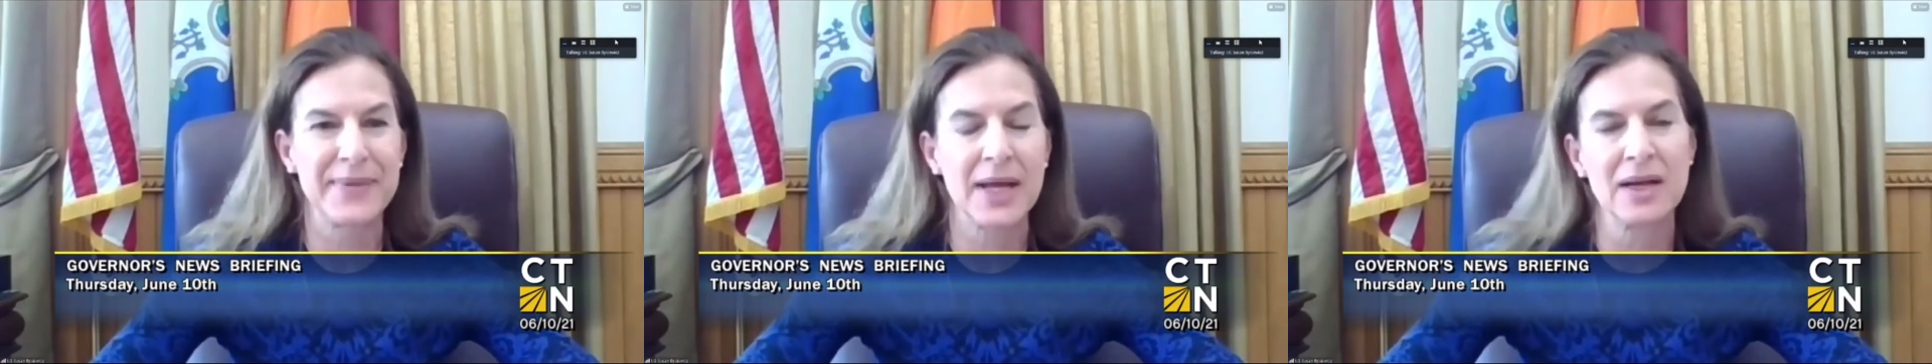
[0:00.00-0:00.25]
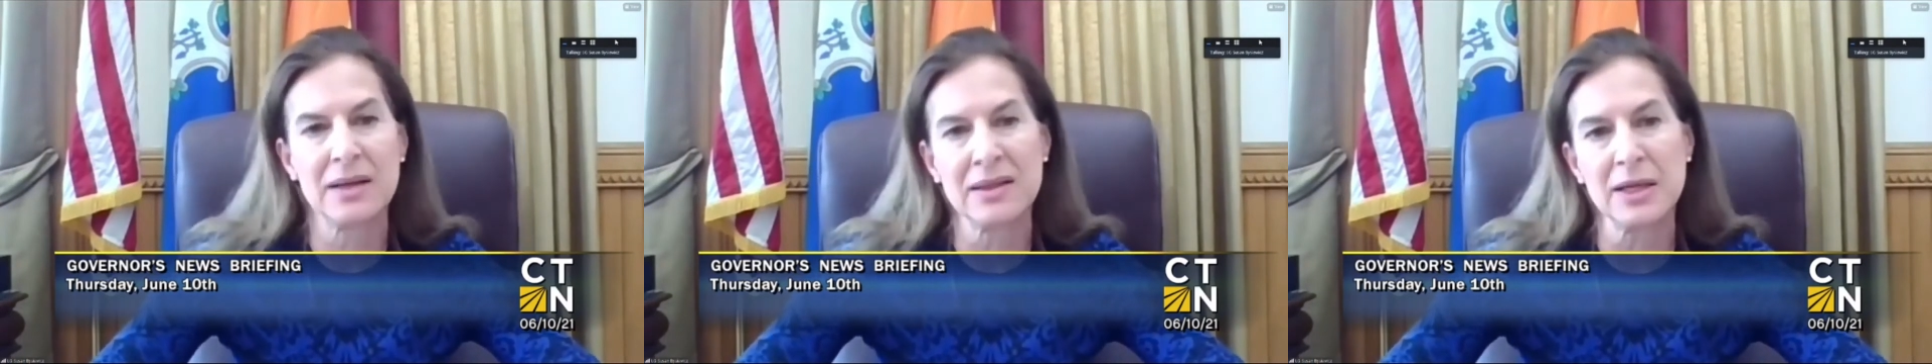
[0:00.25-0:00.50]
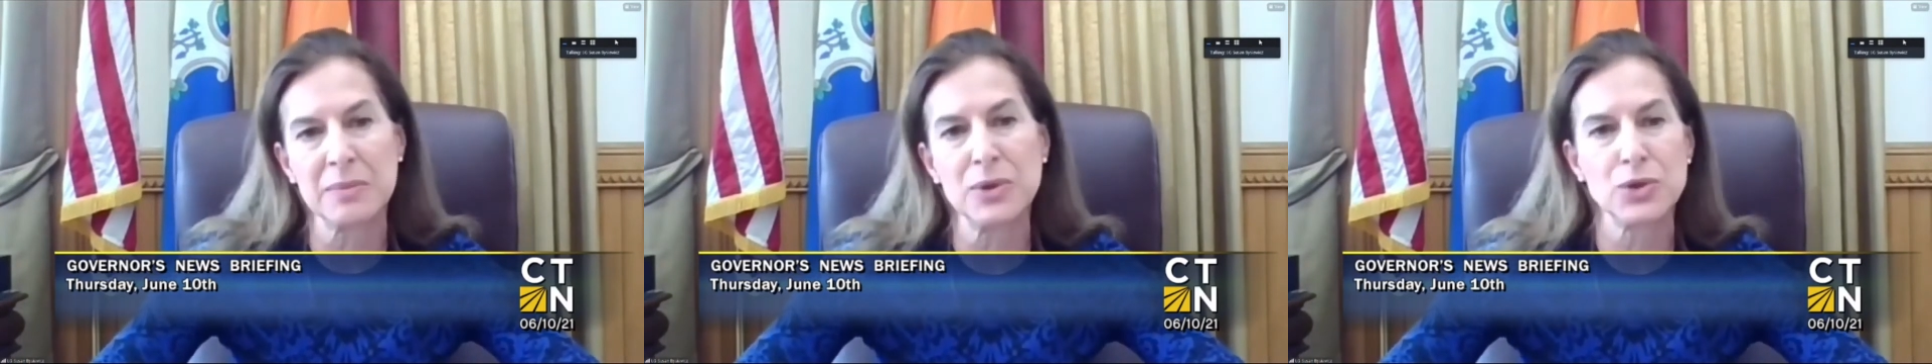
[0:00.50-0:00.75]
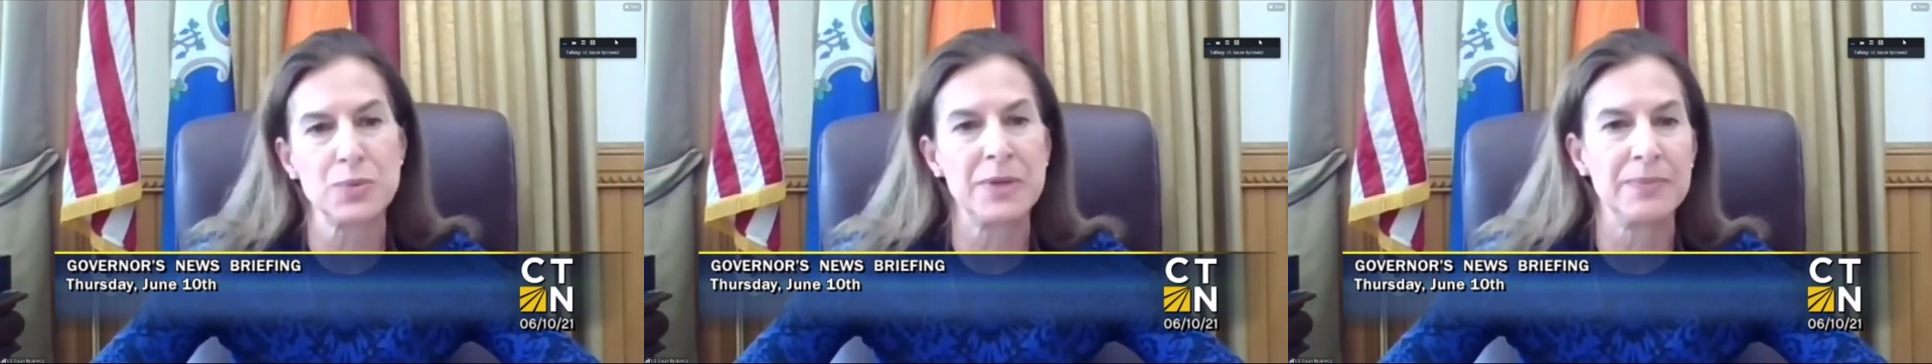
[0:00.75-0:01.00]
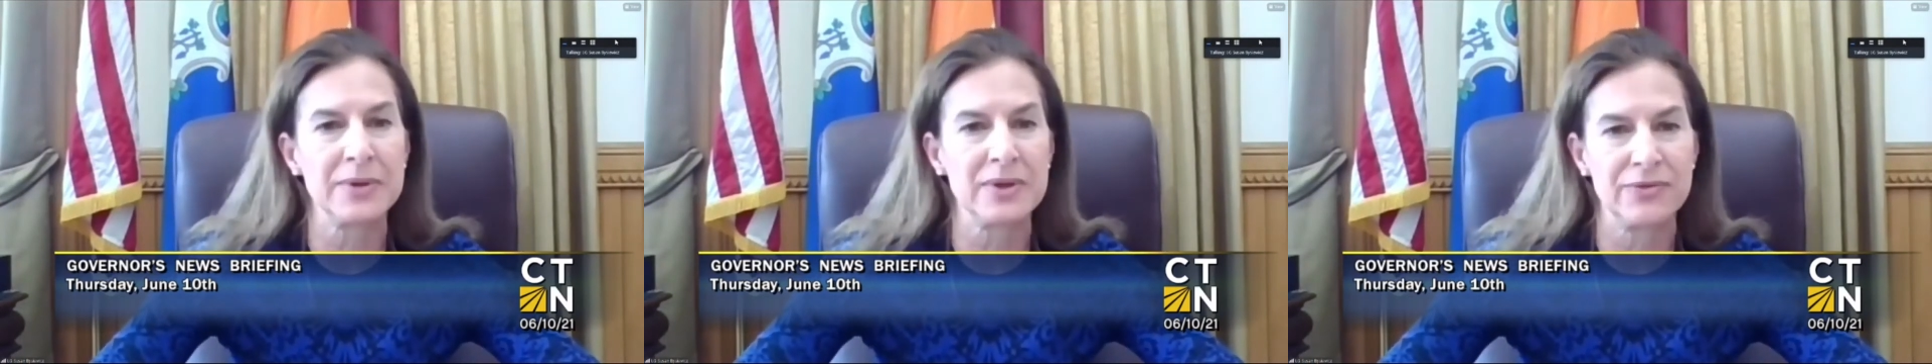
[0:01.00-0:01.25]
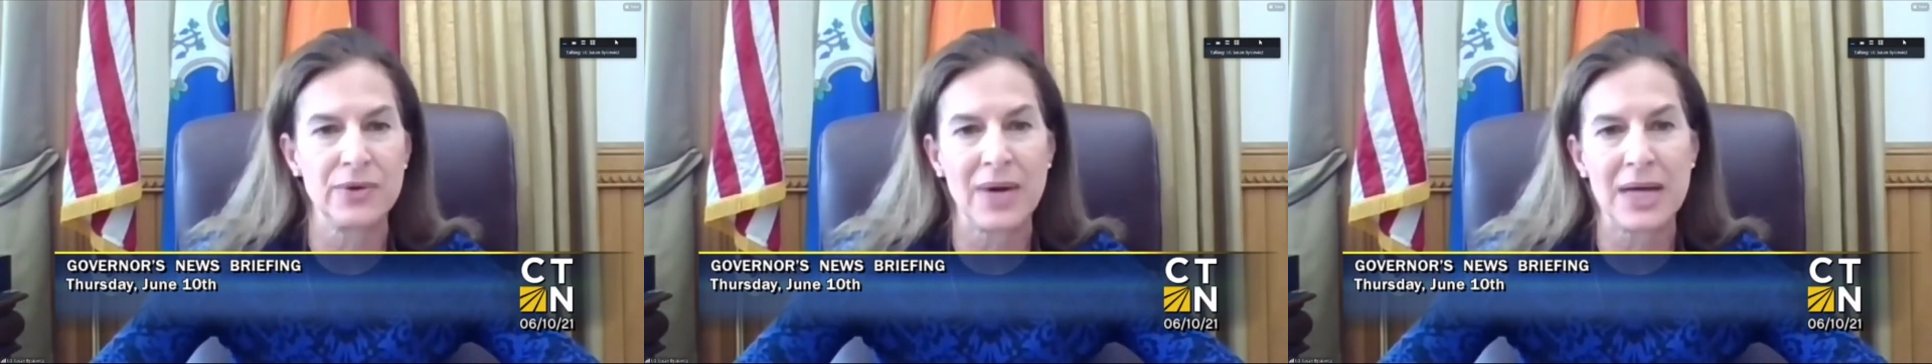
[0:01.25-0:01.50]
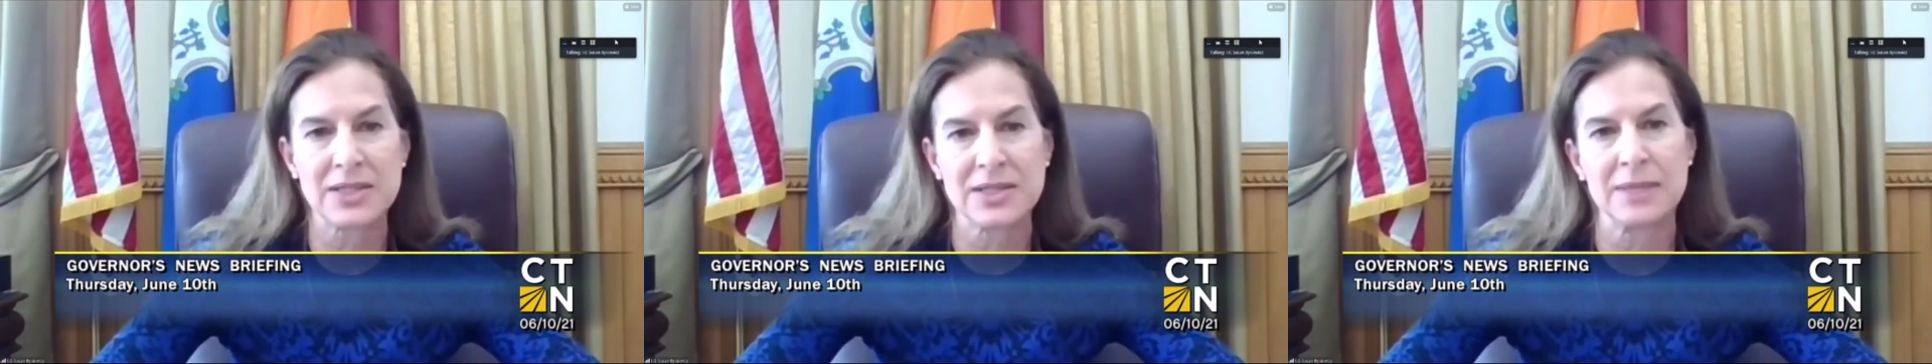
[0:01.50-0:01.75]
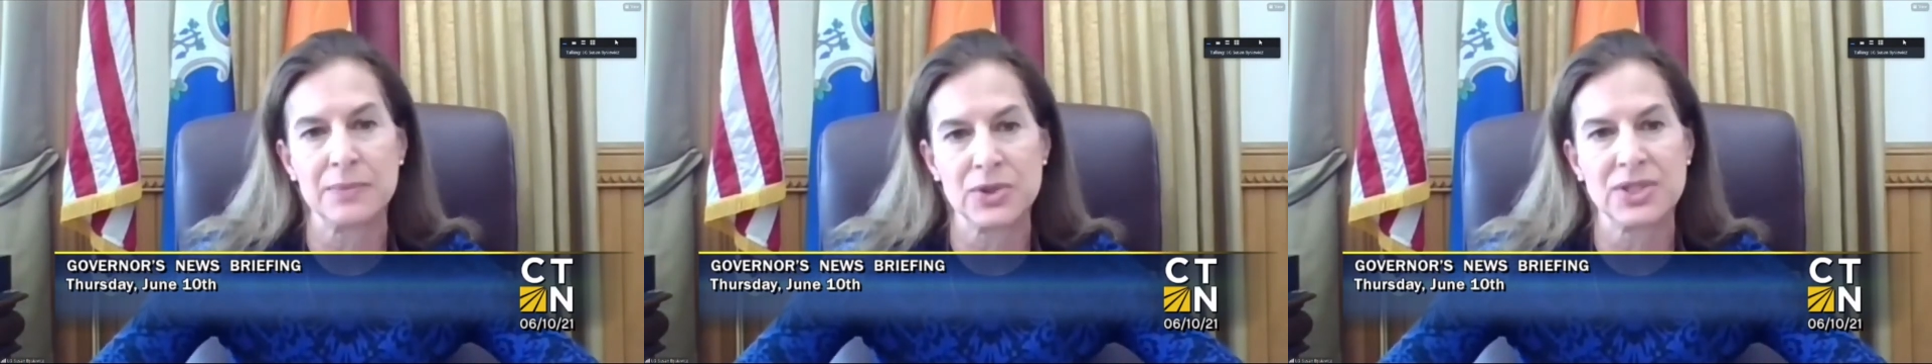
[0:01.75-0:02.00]
And I think most people, if you ask
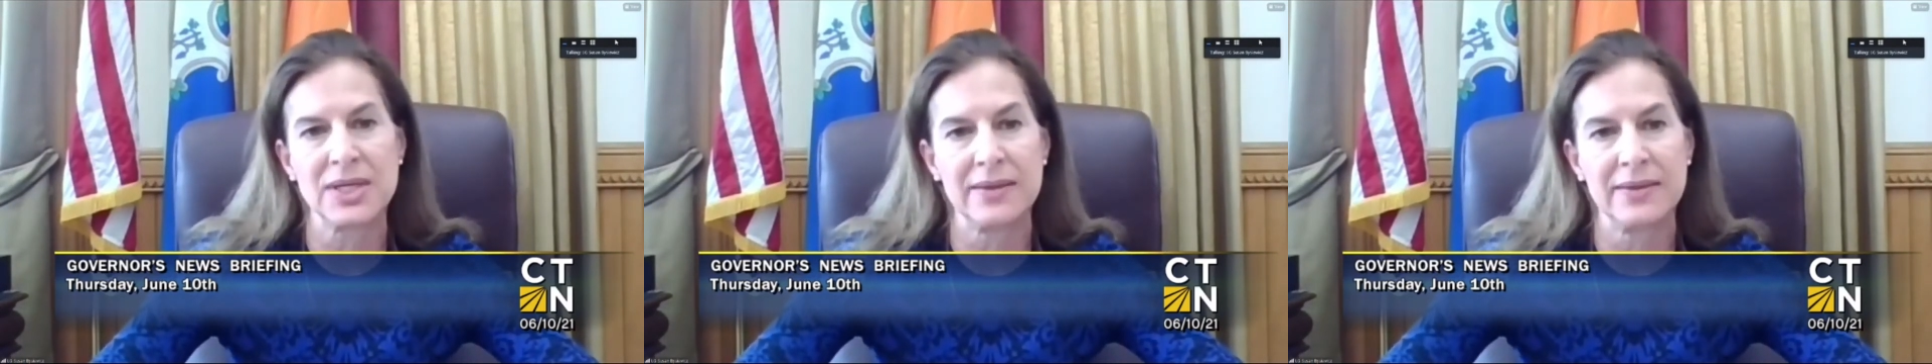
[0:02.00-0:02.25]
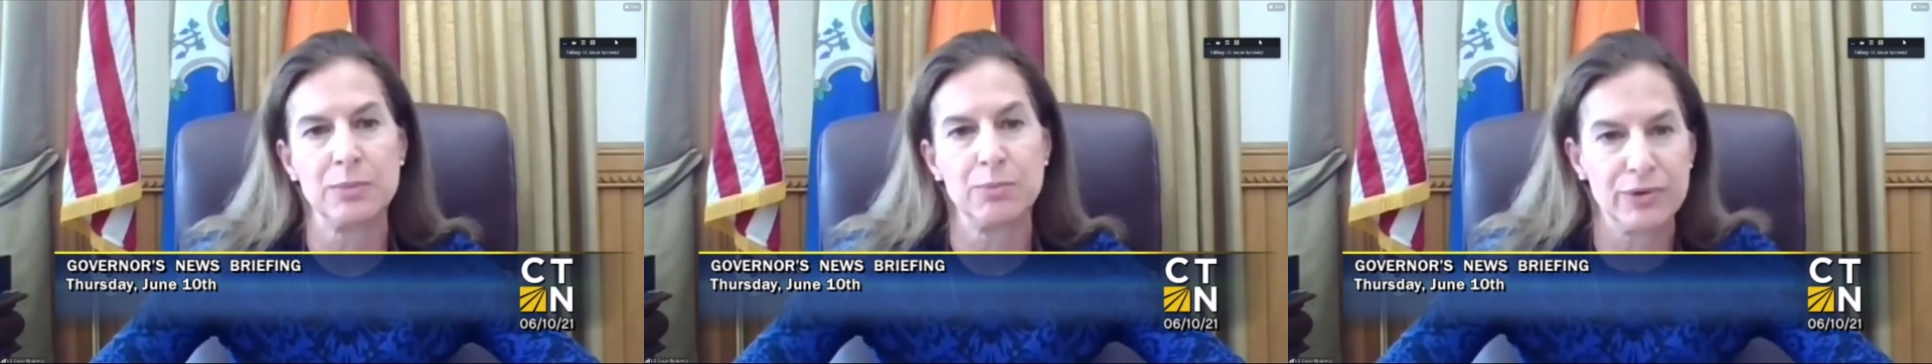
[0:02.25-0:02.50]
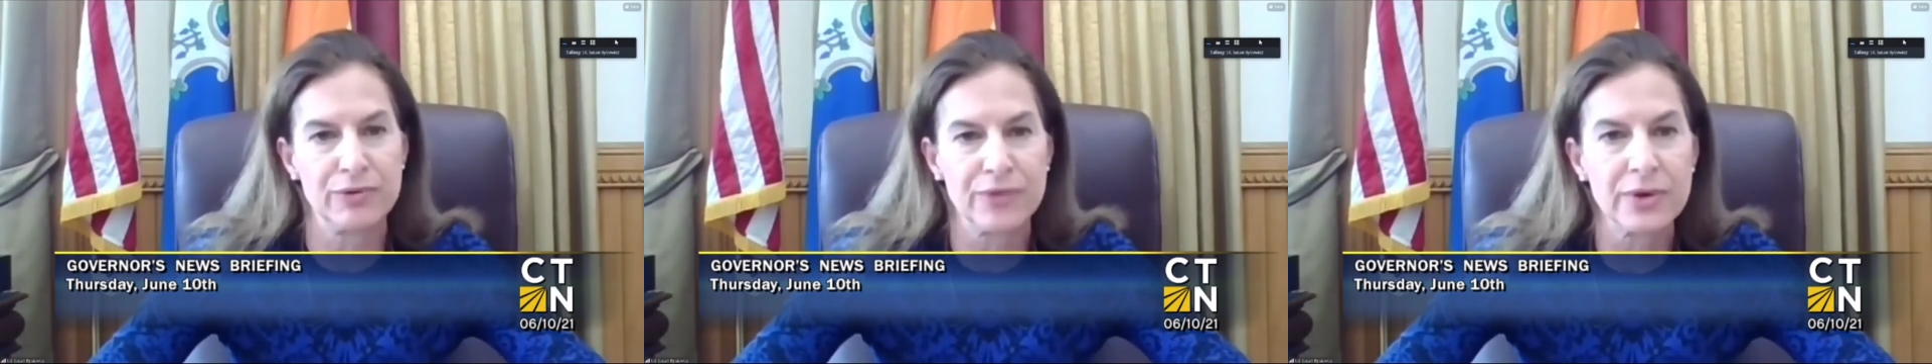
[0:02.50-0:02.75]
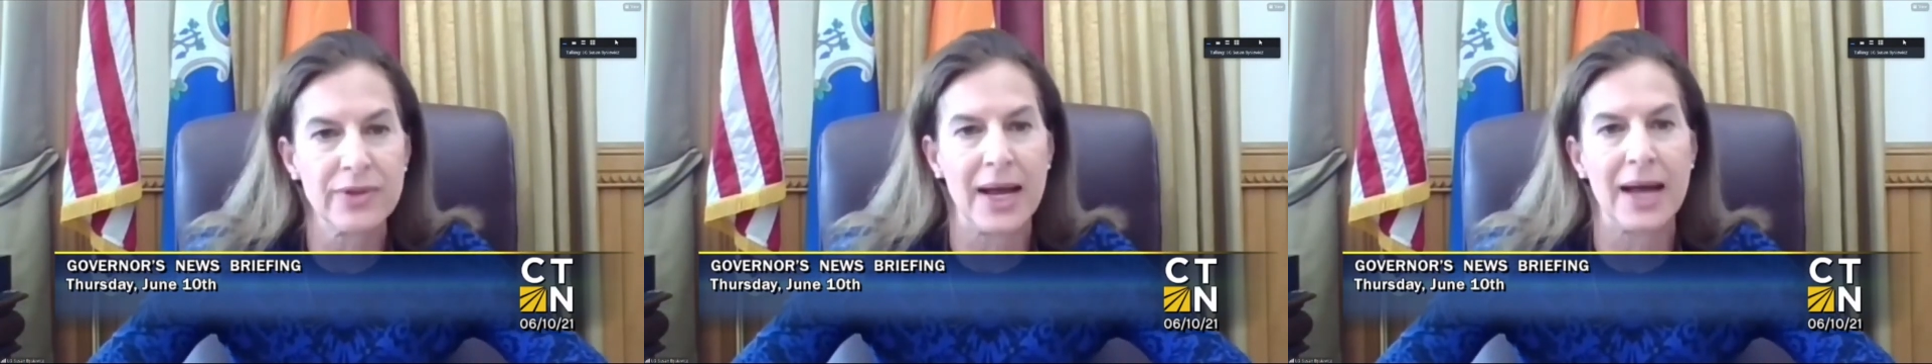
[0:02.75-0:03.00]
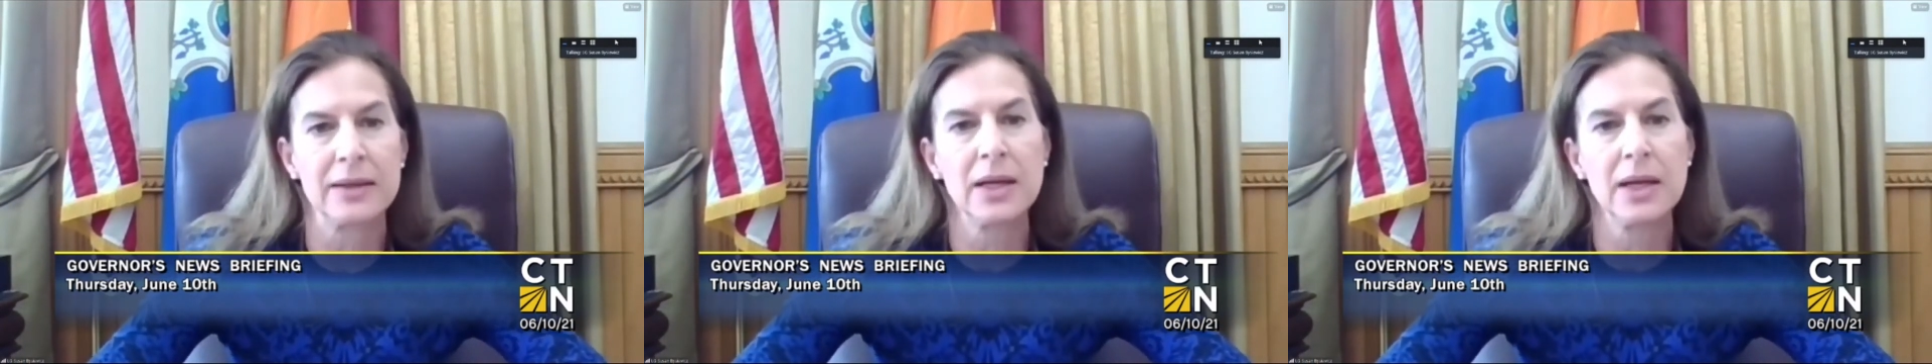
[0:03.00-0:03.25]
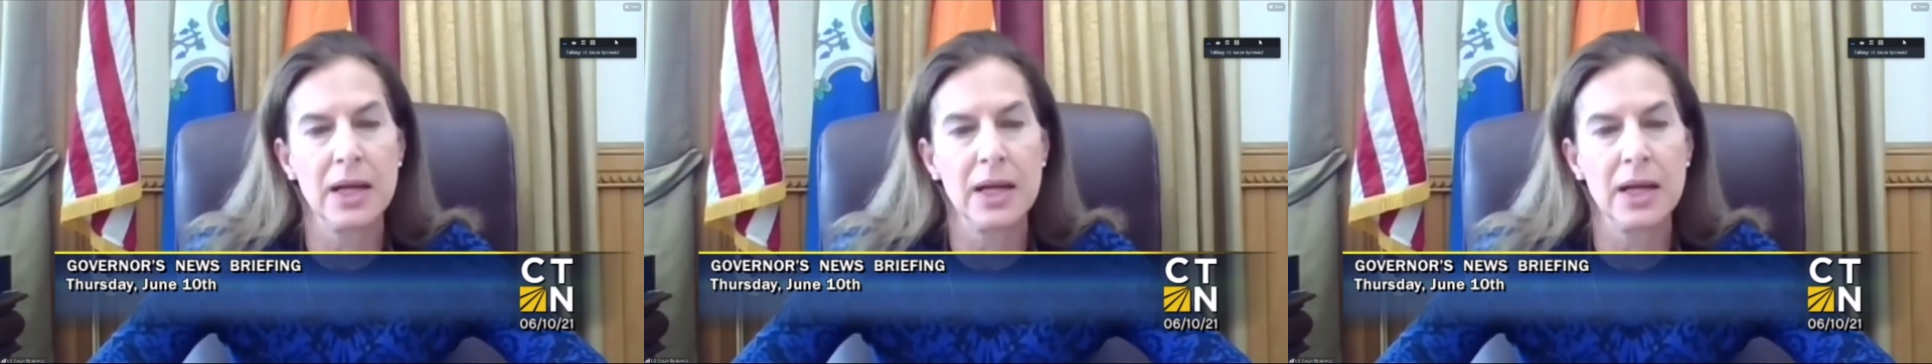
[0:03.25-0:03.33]
them, would say they'd prefer that.